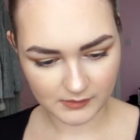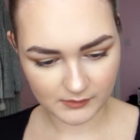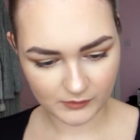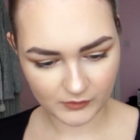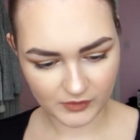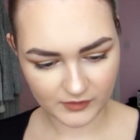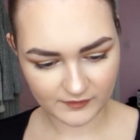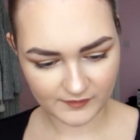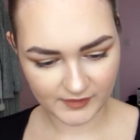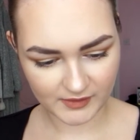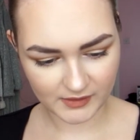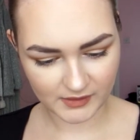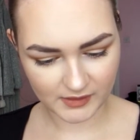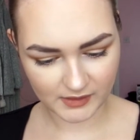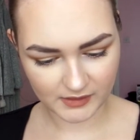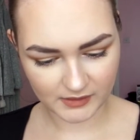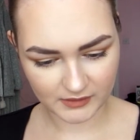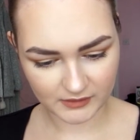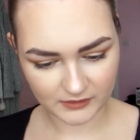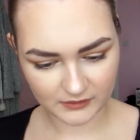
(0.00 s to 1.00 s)
What finger
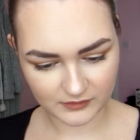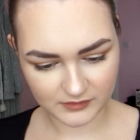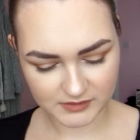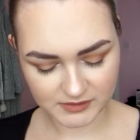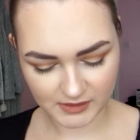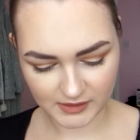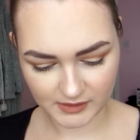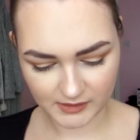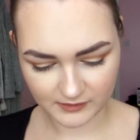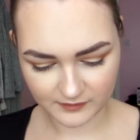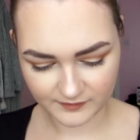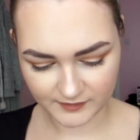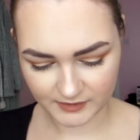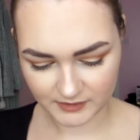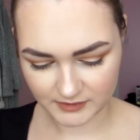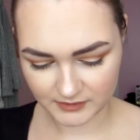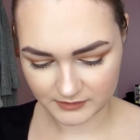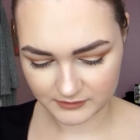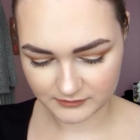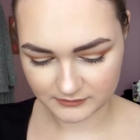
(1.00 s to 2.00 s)
can I use to kind of
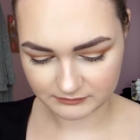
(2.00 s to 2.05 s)
find out?